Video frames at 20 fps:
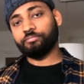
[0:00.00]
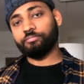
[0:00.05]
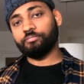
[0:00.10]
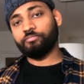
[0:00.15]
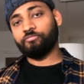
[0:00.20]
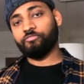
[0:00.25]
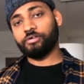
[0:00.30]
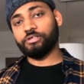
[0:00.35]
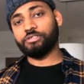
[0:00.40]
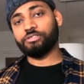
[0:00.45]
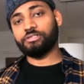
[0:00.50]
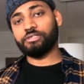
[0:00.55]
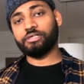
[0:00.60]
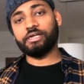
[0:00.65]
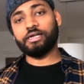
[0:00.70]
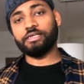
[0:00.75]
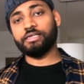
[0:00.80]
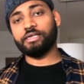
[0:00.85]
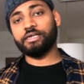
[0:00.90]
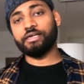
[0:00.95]
first
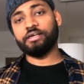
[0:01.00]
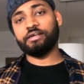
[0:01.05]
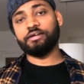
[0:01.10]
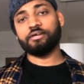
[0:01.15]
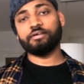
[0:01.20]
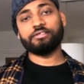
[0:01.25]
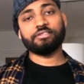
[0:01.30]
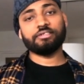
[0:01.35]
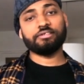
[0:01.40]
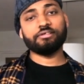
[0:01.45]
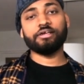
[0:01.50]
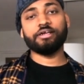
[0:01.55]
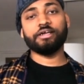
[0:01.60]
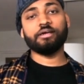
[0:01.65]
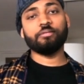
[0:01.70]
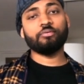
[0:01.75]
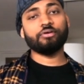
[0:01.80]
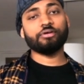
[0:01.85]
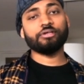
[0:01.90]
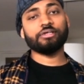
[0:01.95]
get the interest and read
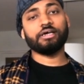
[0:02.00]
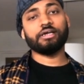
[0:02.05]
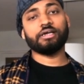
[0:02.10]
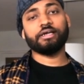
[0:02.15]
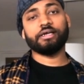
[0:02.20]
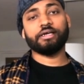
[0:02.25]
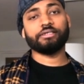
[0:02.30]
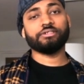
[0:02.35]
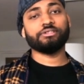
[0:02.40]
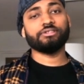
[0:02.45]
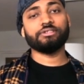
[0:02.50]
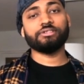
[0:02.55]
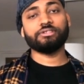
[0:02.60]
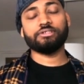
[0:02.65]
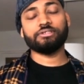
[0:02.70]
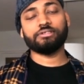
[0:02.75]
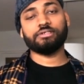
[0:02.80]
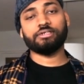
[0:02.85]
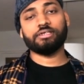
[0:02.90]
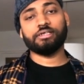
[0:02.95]
about the
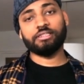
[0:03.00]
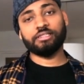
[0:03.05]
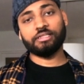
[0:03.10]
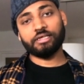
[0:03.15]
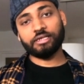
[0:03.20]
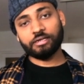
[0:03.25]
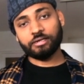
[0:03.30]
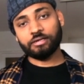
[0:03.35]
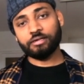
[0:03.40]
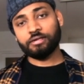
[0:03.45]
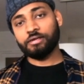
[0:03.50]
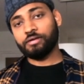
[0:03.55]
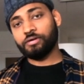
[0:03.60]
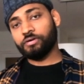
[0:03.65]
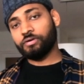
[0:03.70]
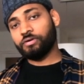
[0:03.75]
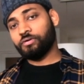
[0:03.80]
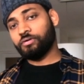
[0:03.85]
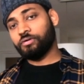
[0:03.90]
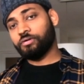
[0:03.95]
architectures, and then
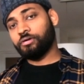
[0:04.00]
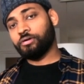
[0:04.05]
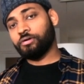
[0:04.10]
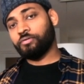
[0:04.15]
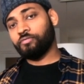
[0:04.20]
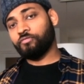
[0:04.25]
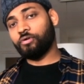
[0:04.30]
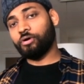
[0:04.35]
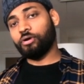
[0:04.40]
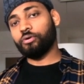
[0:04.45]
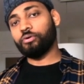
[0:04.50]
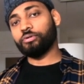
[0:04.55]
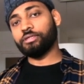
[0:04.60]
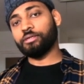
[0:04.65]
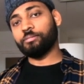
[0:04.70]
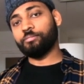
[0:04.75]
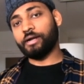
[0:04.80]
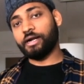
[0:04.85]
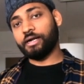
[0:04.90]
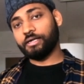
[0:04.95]
follow
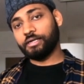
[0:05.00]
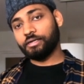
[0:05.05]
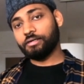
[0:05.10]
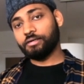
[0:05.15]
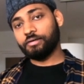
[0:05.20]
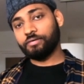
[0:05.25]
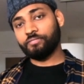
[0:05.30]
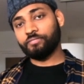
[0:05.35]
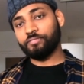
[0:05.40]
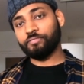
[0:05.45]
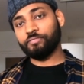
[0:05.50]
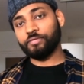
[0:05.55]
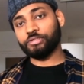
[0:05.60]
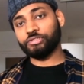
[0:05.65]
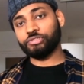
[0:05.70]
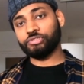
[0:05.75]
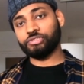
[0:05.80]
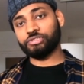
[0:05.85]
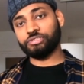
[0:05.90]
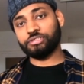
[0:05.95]
the pattern
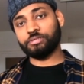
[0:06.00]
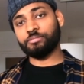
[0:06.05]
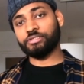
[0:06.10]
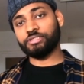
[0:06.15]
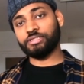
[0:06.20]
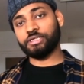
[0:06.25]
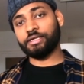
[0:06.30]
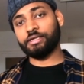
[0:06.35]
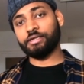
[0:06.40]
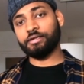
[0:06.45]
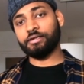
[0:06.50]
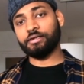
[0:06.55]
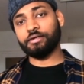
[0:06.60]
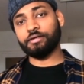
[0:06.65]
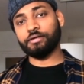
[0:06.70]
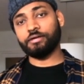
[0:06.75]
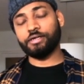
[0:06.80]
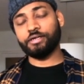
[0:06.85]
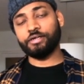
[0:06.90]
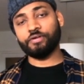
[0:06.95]
which system design
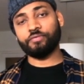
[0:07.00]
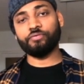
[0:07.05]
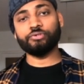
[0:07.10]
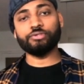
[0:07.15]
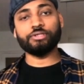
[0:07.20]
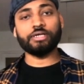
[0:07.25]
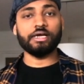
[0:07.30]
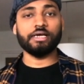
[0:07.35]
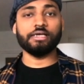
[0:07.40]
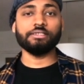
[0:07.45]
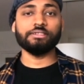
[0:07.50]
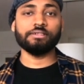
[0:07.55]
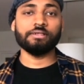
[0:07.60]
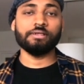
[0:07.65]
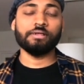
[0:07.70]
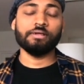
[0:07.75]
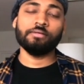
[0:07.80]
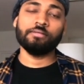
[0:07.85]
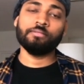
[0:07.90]
interviews has,